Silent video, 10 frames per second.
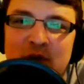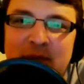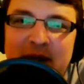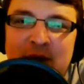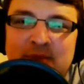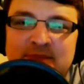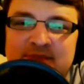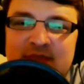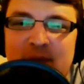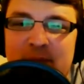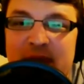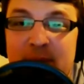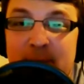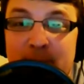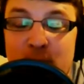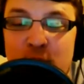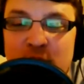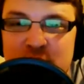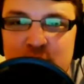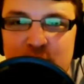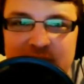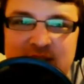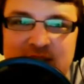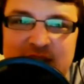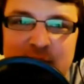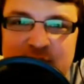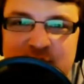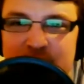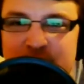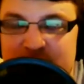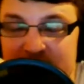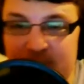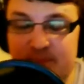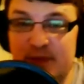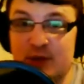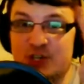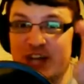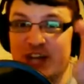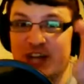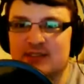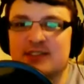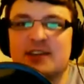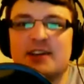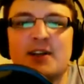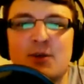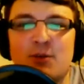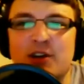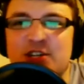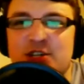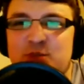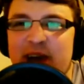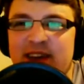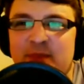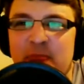about being what Nintendo have dubbed blue shelled, which is when